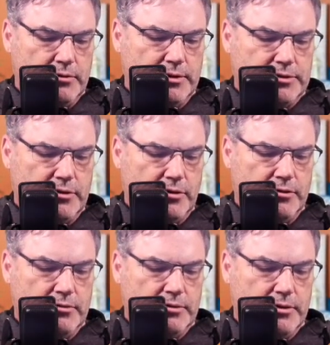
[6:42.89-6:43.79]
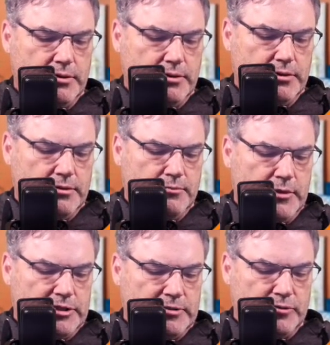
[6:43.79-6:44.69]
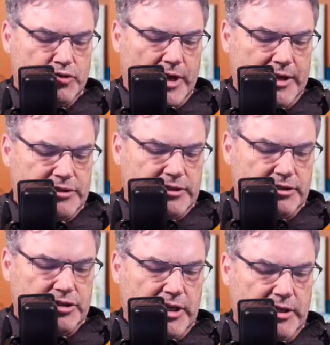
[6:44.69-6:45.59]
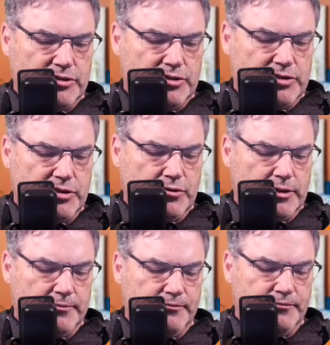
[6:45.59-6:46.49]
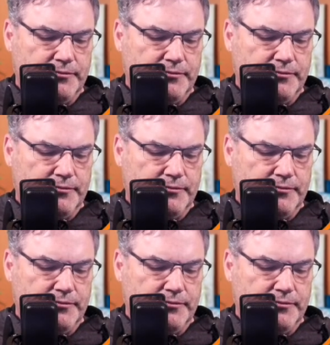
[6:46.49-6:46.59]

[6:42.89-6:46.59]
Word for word: Let's go and make some drastic changes to it.